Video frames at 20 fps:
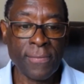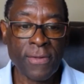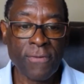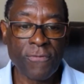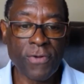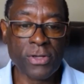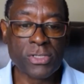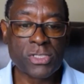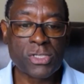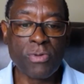
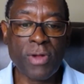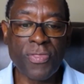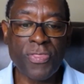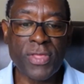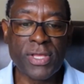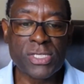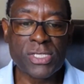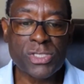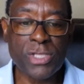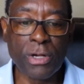1
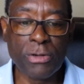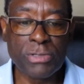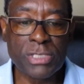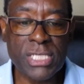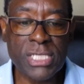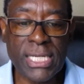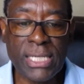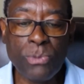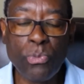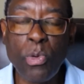Corinthians
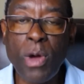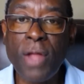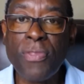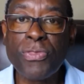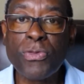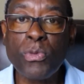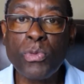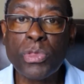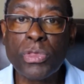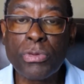13, 1
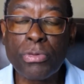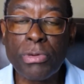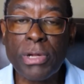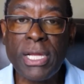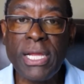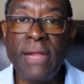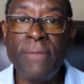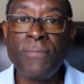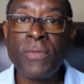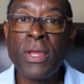through 3,